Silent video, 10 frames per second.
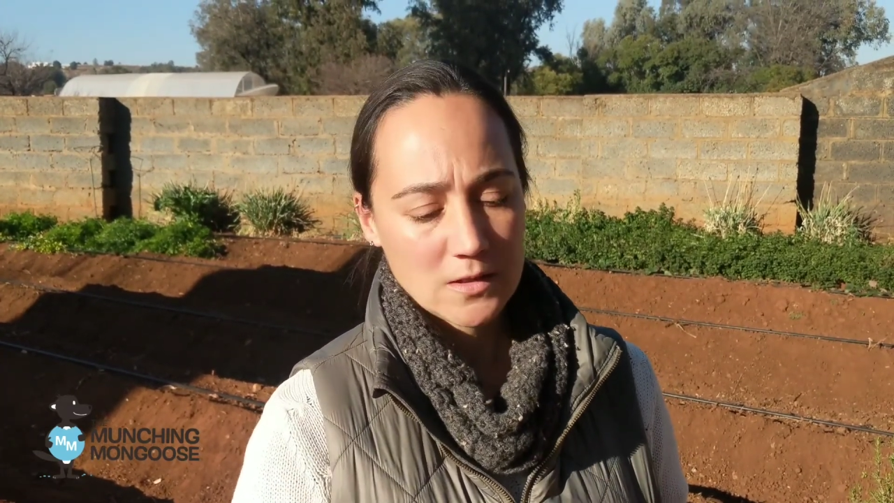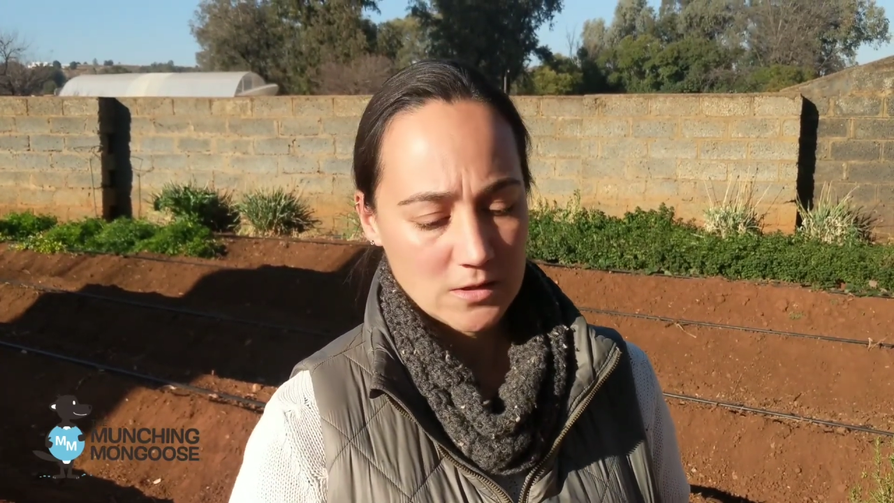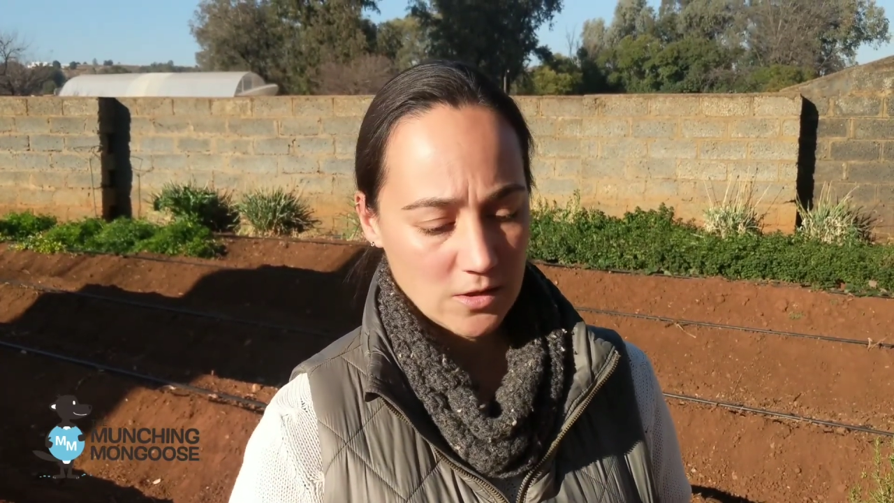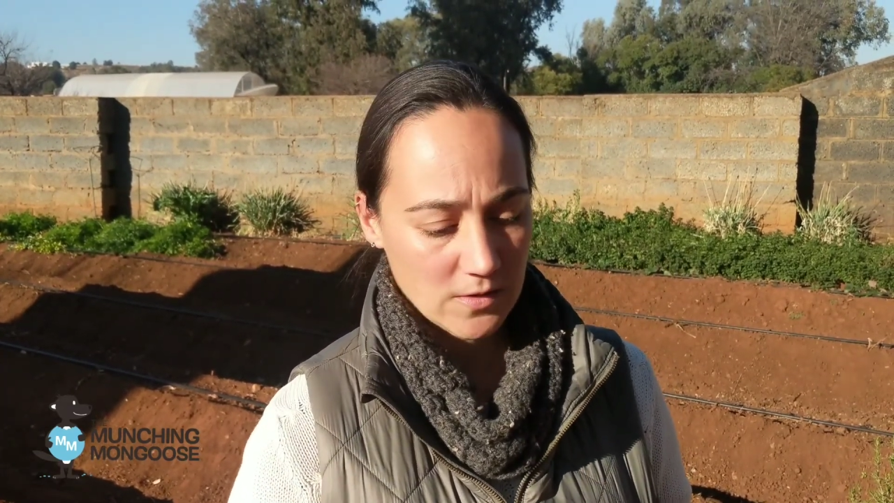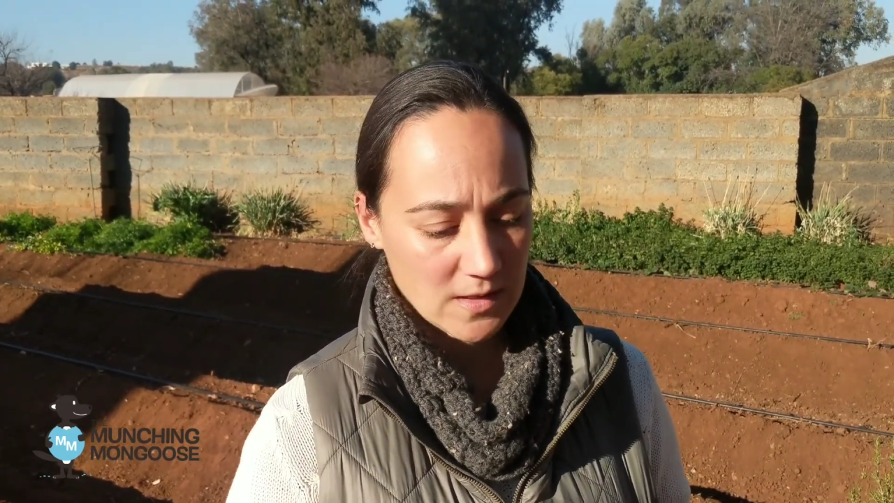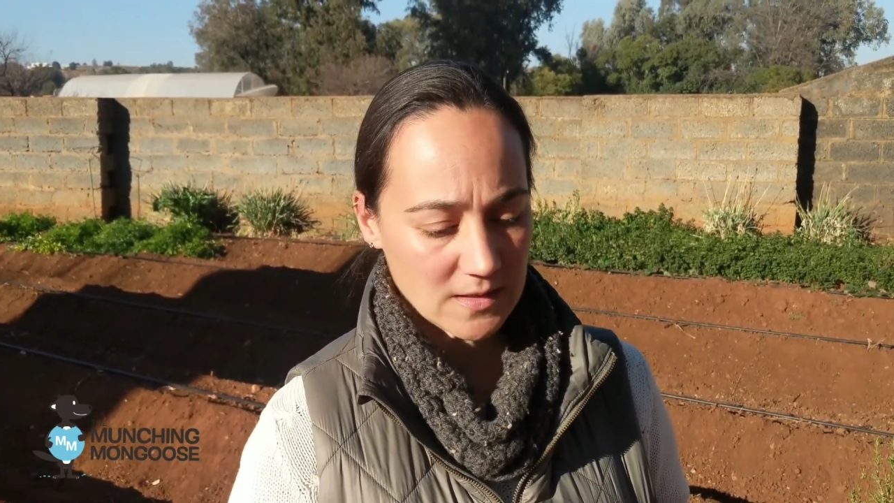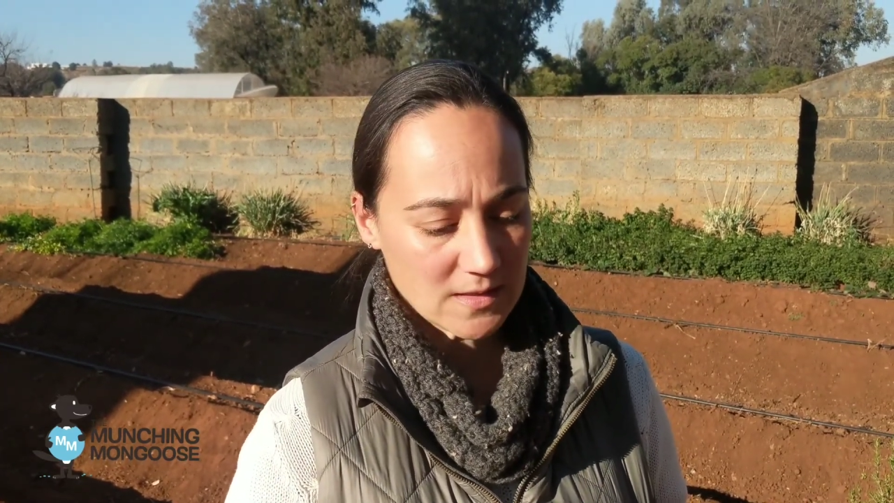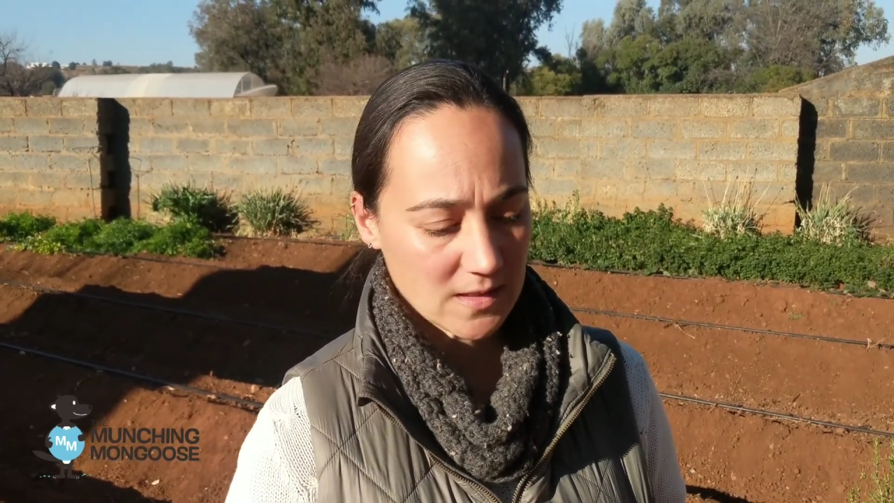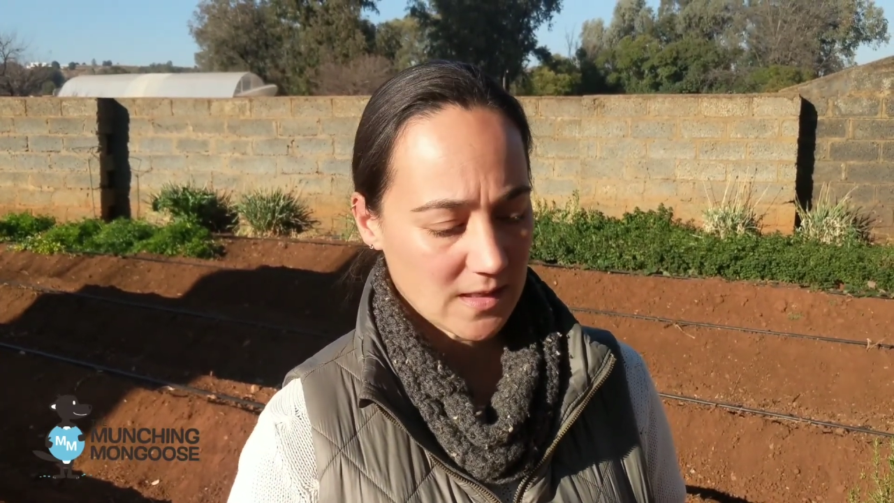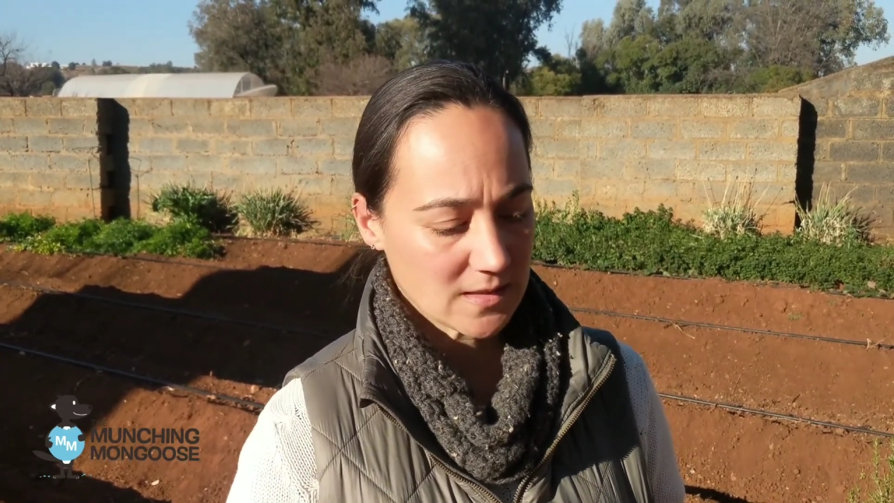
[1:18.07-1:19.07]
So
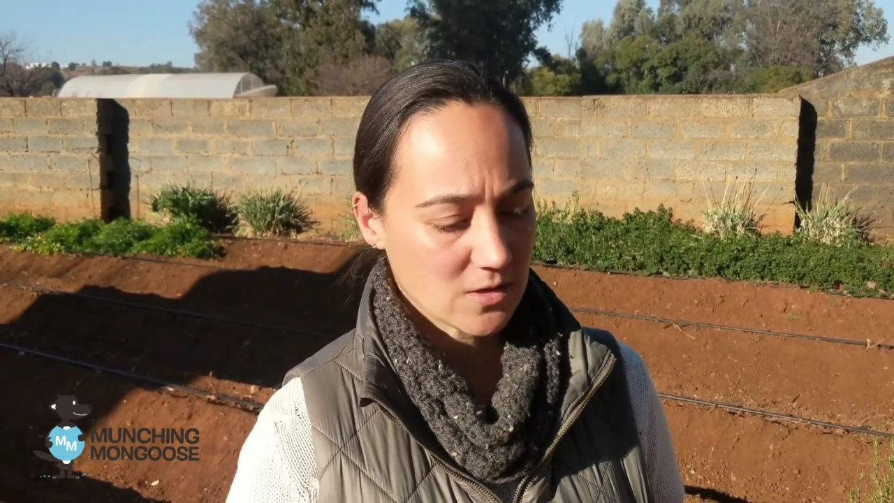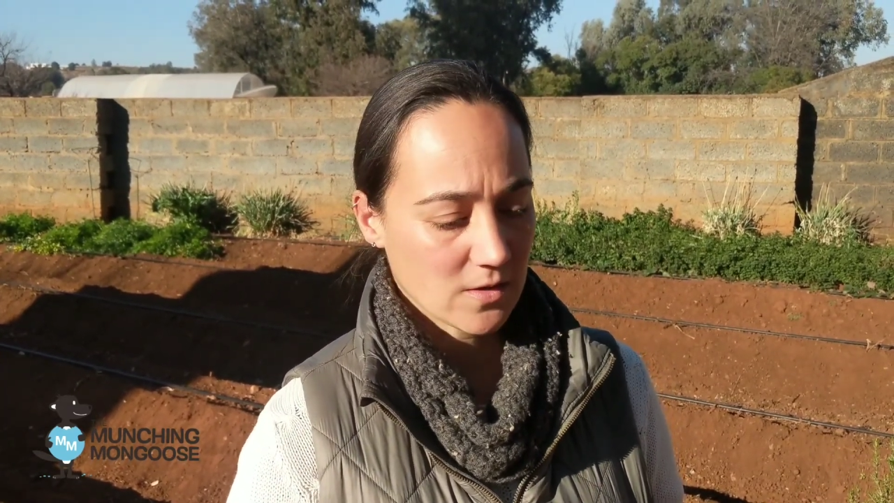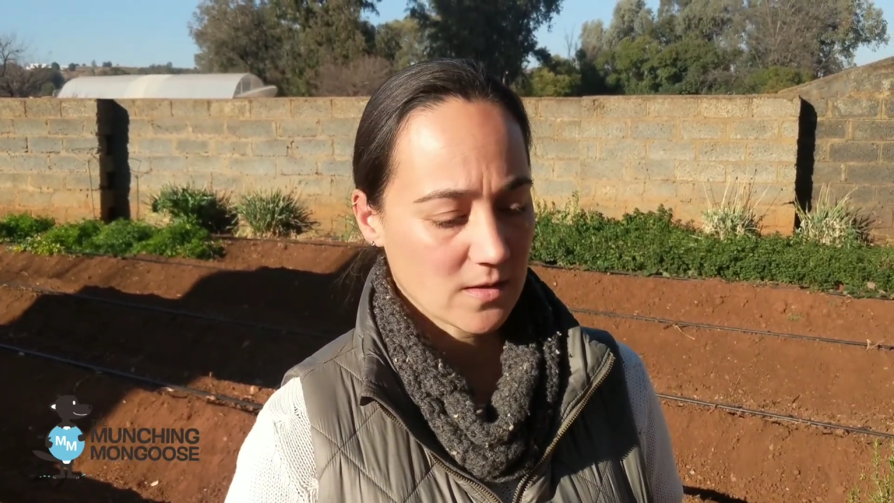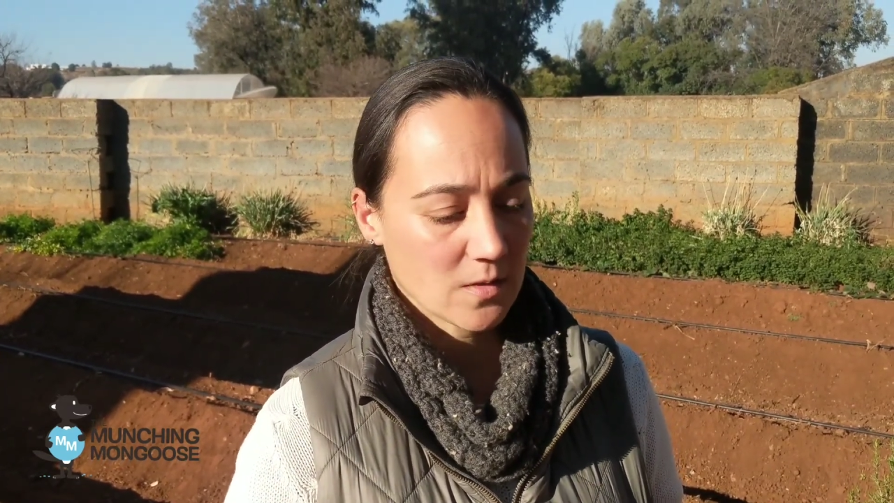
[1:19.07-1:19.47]
this, it has got